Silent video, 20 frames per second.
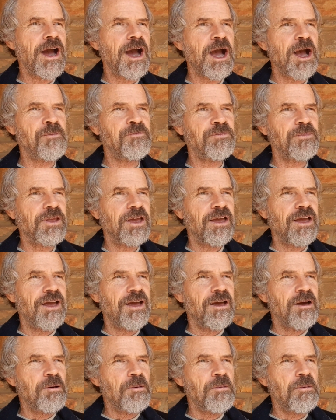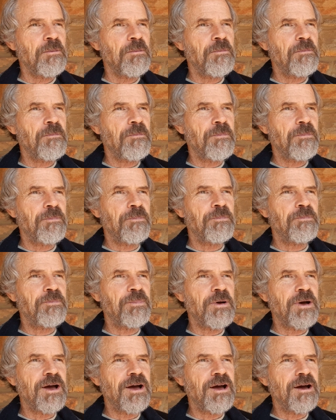
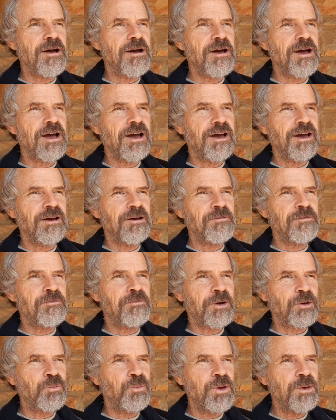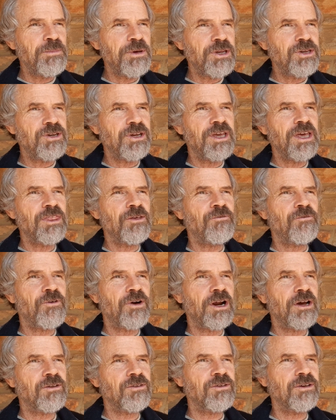But we meet together
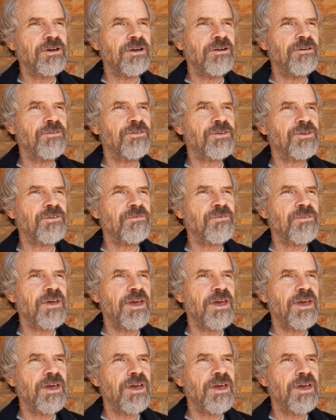for ourselves.